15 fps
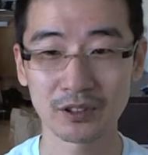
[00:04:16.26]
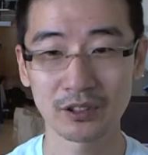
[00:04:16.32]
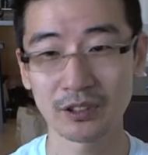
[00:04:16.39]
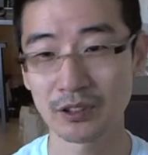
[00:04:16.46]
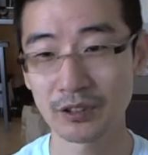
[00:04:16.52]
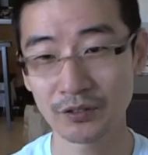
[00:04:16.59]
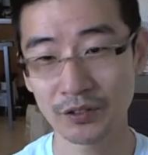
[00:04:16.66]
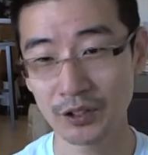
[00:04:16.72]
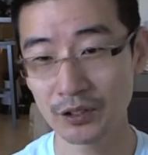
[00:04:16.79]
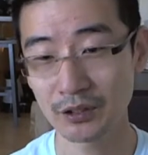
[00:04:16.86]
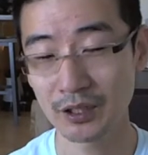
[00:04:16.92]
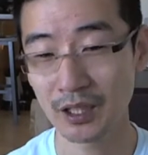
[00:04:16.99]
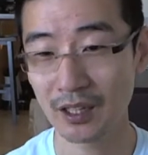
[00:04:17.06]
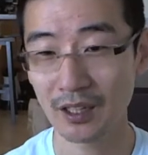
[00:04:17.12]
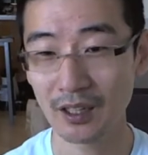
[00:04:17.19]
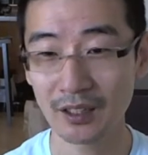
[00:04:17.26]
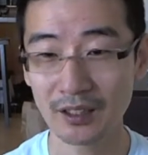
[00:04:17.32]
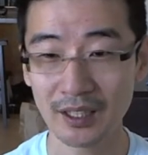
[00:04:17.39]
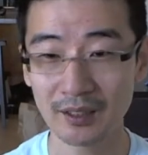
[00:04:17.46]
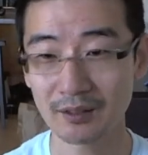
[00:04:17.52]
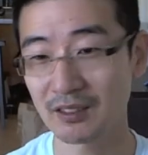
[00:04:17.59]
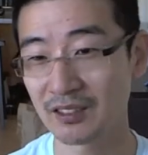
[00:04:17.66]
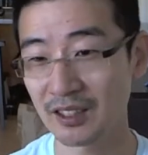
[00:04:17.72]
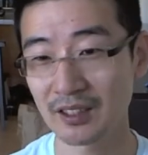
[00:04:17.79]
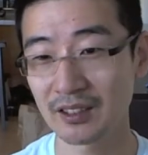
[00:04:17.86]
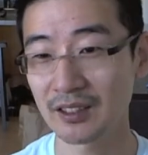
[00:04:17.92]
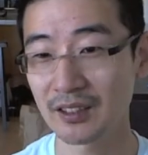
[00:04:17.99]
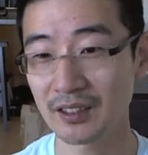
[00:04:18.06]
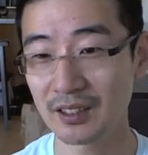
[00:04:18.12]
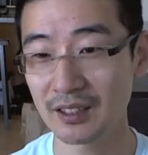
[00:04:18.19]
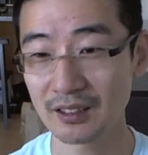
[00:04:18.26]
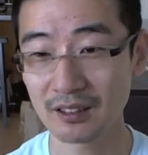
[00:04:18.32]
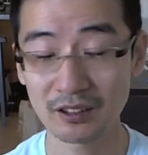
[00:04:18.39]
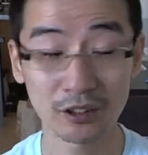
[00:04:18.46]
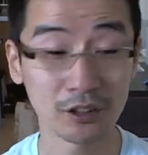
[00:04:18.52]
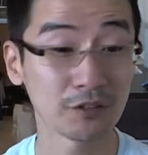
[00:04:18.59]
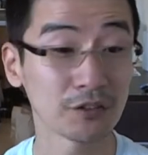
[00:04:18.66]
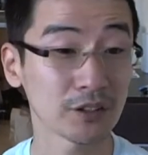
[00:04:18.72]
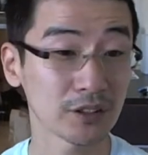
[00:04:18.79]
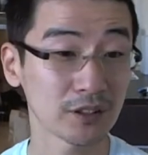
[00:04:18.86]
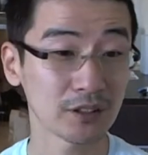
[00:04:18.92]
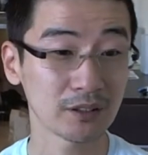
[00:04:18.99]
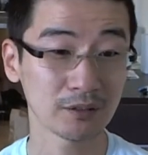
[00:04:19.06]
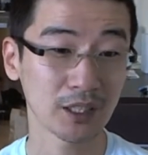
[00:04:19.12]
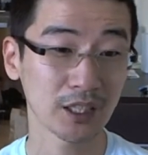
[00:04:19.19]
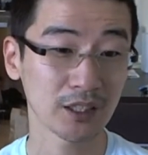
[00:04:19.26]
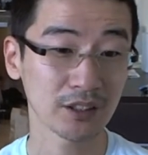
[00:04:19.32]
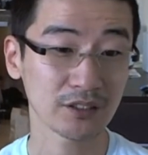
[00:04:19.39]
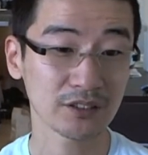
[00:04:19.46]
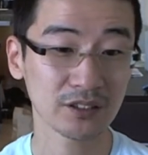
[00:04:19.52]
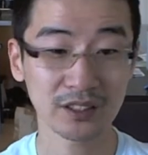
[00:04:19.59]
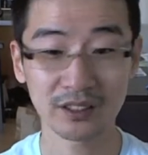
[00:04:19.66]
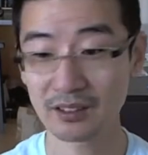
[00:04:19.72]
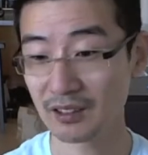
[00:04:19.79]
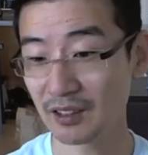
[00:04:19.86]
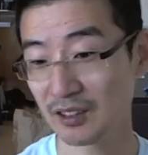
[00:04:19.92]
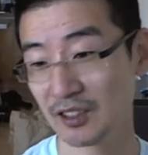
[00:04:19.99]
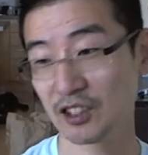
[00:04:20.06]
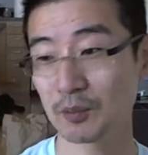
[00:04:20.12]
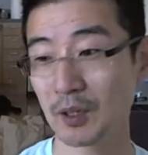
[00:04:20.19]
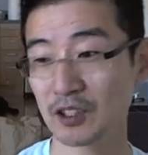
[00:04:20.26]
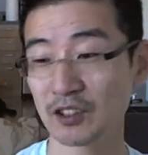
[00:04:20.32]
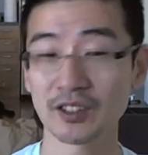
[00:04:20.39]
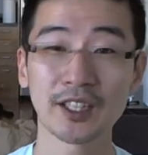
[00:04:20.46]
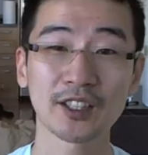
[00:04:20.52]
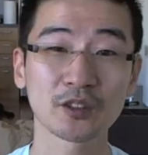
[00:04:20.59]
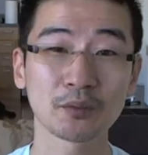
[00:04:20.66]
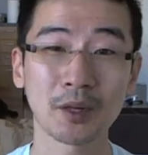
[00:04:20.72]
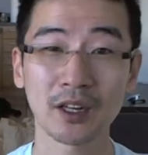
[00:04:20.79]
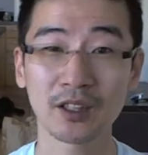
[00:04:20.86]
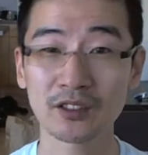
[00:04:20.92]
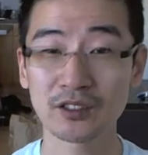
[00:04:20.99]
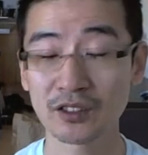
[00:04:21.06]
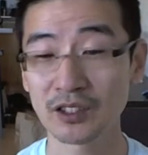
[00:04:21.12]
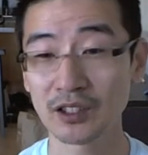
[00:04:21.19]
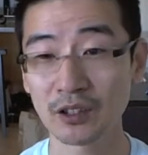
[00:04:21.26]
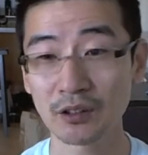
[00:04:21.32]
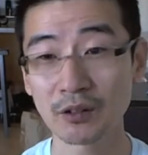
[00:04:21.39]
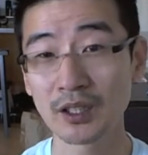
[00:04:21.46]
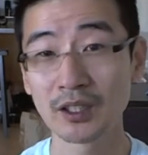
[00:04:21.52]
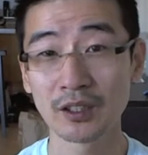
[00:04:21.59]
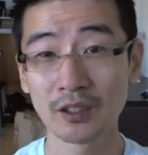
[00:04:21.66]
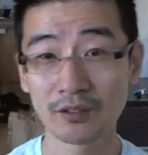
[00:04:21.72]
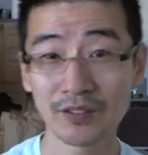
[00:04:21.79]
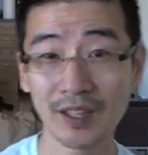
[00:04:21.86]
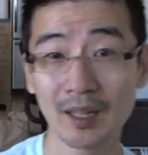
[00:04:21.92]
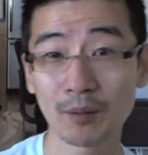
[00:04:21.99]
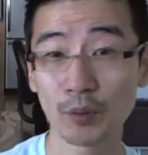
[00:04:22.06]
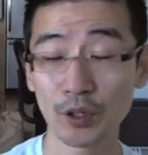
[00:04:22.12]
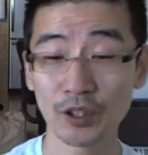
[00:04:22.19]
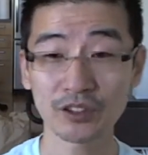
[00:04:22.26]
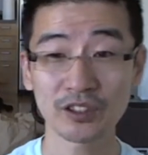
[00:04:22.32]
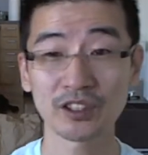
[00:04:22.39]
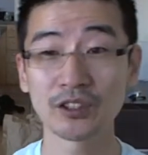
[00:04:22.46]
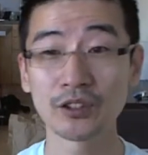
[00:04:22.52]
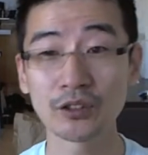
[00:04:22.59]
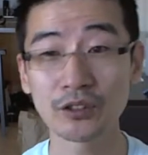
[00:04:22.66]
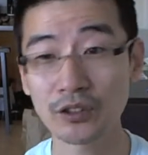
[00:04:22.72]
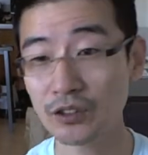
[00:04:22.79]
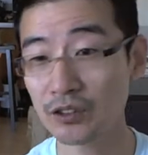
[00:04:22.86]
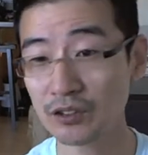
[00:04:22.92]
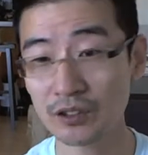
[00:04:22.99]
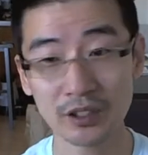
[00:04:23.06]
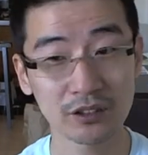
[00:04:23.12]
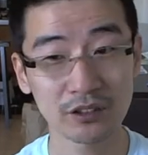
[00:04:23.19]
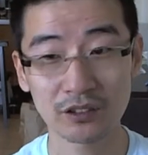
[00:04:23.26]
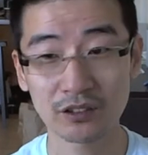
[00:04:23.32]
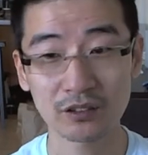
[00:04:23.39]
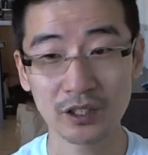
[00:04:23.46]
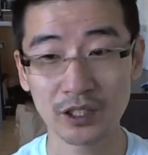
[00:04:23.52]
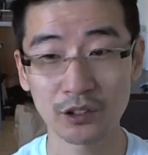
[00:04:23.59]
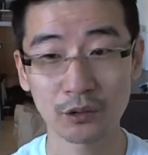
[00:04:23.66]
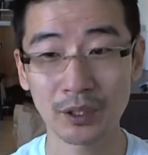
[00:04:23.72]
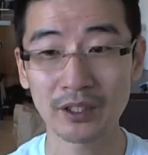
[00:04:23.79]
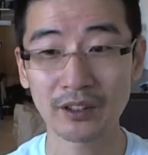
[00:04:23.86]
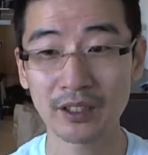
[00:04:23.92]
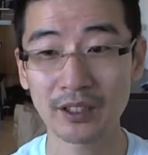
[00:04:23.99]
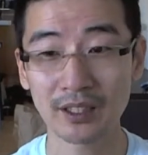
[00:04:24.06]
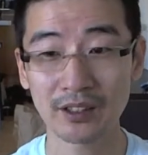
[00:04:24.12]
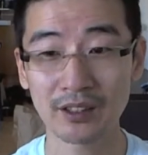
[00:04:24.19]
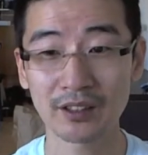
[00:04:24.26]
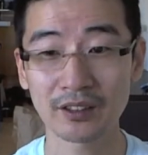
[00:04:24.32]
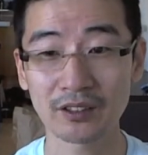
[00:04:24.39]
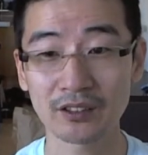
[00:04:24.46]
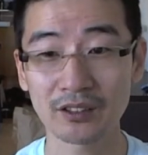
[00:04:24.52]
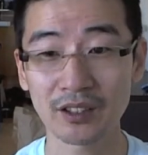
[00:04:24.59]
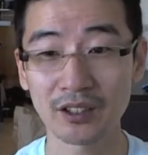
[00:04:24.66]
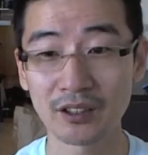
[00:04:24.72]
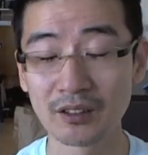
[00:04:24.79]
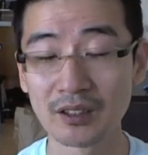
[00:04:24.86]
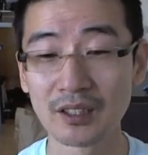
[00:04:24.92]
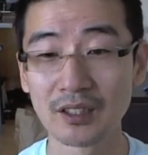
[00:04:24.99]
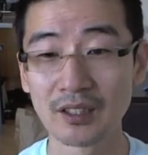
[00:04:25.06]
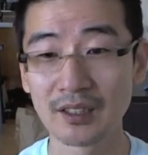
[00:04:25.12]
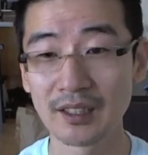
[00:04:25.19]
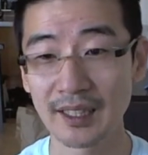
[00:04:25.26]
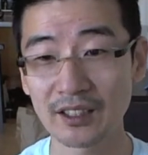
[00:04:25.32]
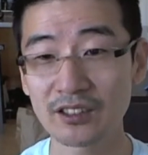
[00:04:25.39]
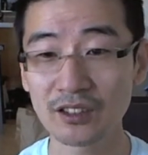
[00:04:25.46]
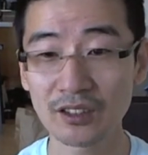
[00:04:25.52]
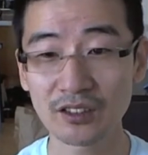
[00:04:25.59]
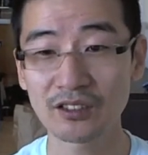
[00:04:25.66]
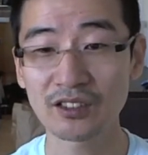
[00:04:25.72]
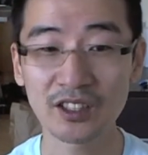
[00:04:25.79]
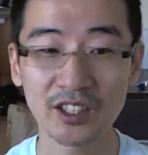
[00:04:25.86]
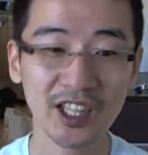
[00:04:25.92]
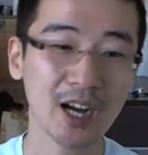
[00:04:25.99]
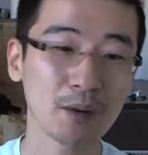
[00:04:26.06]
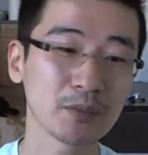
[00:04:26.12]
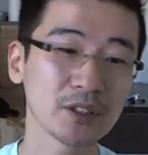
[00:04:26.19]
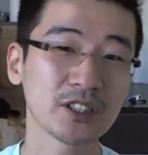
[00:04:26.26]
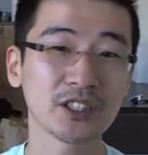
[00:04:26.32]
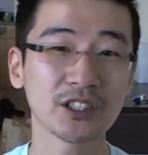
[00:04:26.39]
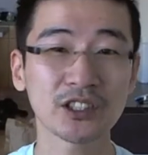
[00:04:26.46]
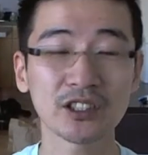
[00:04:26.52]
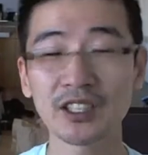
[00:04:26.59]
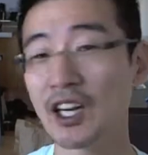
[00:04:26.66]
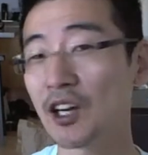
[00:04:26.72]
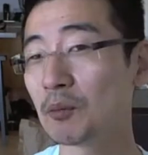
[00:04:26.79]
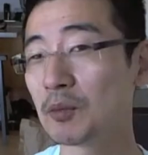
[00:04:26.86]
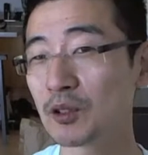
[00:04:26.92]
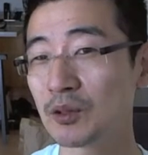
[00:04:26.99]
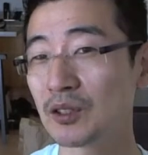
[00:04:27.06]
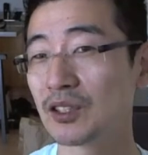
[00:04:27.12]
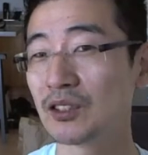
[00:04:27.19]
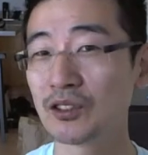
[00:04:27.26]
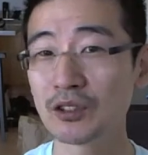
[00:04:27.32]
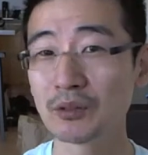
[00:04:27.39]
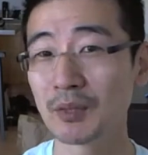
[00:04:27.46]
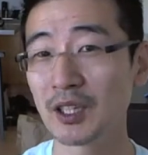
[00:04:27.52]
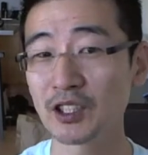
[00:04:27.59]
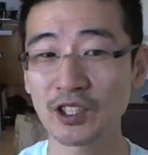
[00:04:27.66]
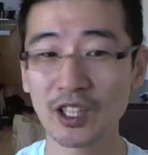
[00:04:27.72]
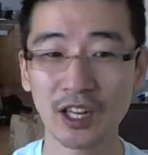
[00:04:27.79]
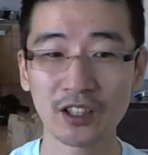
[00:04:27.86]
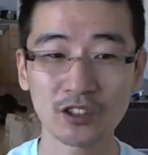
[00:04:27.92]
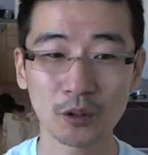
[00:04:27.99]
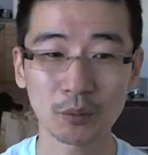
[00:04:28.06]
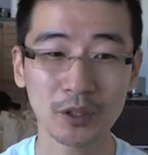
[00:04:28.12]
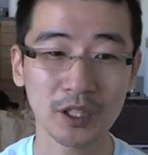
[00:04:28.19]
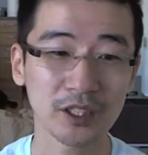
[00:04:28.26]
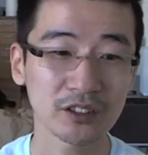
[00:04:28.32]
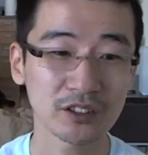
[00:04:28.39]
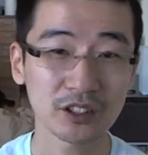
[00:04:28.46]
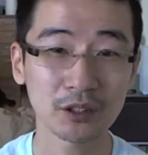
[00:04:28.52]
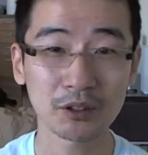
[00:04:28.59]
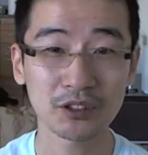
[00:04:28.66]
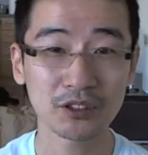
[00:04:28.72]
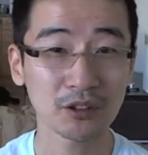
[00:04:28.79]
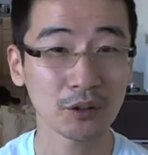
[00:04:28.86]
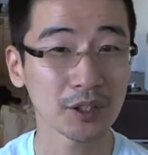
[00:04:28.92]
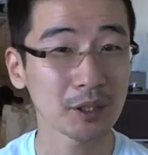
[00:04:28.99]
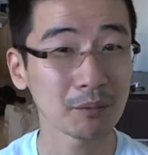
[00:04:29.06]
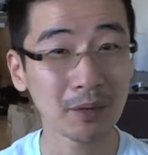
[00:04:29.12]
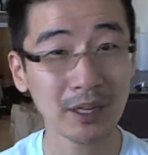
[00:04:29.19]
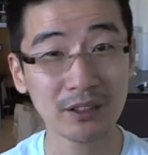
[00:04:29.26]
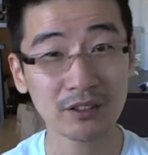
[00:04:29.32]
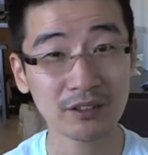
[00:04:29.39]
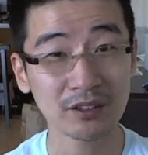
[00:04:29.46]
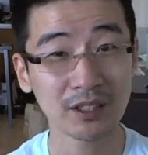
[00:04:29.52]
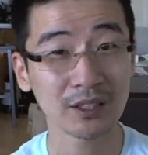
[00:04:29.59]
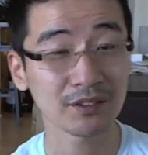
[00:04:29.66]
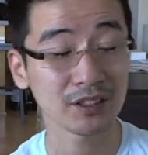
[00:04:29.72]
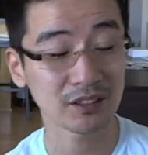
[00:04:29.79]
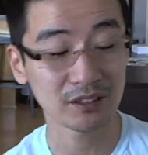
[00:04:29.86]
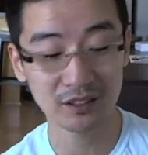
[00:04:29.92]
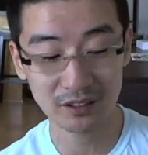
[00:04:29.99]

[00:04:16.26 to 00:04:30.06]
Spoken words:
good for you, Don, at Zynga, and good for us, and especially Xbox, fanboys and users. It's a great thing, I think. So, and it's good to see the competition now between the two major console players, as Sony and Microsoft.